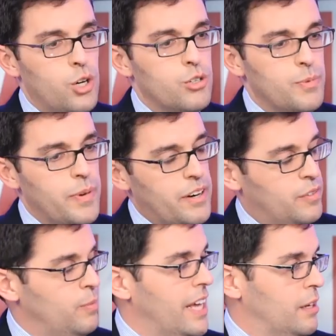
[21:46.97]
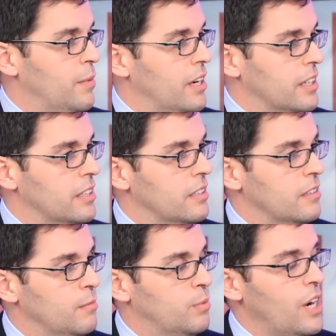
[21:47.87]
Who's been better for Black America,
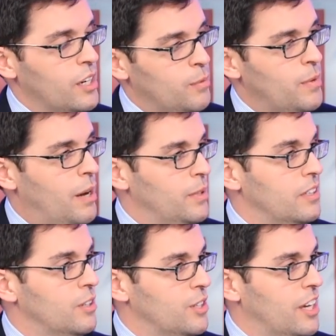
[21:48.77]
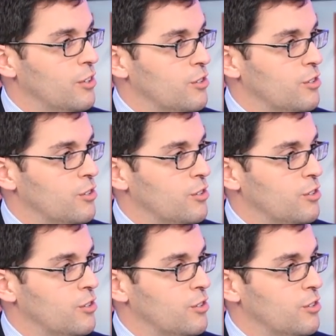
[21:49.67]
Barack Obama or Donald